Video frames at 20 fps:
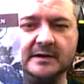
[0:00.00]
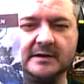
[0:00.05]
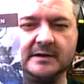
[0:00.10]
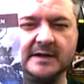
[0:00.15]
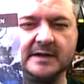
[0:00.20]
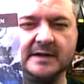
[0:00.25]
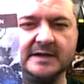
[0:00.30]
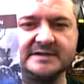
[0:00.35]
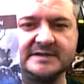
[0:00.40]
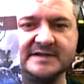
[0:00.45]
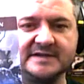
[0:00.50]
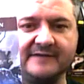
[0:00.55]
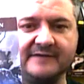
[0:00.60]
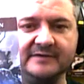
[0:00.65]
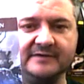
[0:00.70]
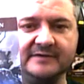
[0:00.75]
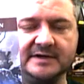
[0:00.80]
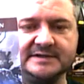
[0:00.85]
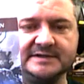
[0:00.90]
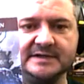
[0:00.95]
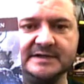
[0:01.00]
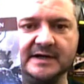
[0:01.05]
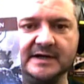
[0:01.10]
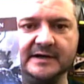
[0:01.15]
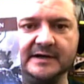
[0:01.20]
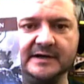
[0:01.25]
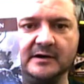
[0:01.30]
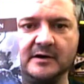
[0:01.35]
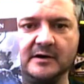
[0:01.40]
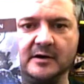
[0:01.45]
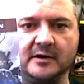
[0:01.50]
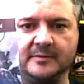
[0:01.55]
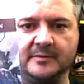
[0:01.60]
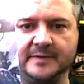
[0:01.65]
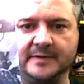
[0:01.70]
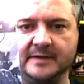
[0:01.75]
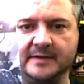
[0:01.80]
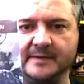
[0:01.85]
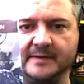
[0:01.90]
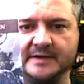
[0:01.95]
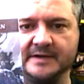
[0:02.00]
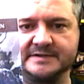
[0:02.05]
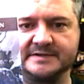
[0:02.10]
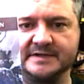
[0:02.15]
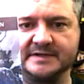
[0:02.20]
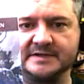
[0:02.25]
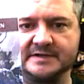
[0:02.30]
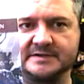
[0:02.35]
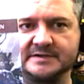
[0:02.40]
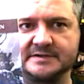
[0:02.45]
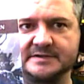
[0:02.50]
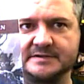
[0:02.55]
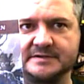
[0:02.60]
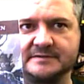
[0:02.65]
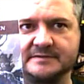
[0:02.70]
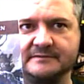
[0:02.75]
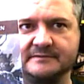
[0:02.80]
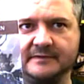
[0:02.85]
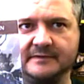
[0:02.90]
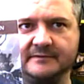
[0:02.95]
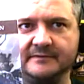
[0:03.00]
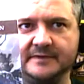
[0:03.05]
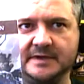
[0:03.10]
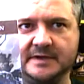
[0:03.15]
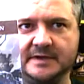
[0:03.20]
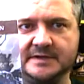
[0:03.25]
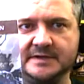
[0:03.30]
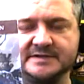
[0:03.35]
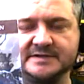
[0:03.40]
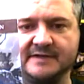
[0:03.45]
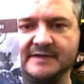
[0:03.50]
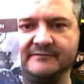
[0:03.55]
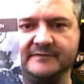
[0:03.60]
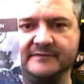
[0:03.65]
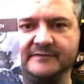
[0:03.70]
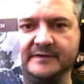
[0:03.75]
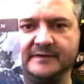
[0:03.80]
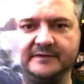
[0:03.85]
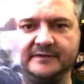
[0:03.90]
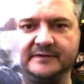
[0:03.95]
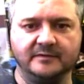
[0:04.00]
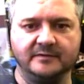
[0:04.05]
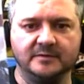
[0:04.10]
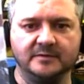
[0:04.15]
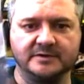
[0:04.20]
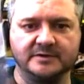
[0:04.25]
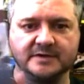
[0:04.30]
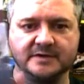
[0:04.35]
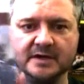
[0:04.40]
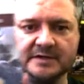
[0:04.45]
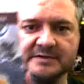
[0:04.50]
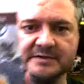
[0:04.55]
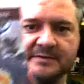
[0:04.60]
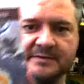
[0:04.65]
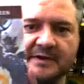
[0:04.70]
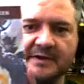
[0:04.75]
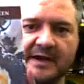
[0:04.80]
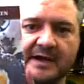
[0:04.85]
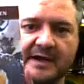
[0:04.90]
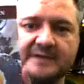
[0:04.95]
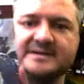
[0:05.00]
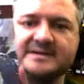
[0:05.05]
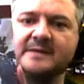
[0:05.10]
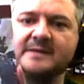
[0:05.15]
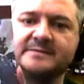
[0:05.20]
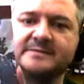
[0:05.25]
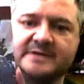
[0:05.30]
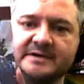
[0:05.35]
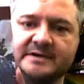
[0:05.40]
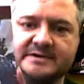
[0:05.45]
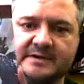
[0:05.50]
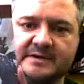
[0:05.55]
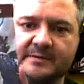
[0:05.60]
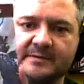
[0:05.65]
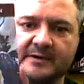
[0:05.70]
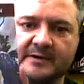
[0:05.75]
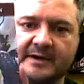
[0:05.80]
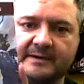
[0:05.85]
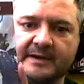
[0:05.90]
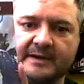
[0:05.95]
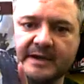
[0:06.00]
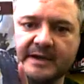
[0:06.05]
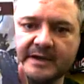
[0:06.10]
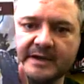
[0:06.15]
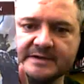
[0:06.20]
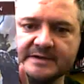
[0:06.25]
I think $7.99 RRP, about $6.50, $7.50 from us, something like that, 10% cheaper anyway.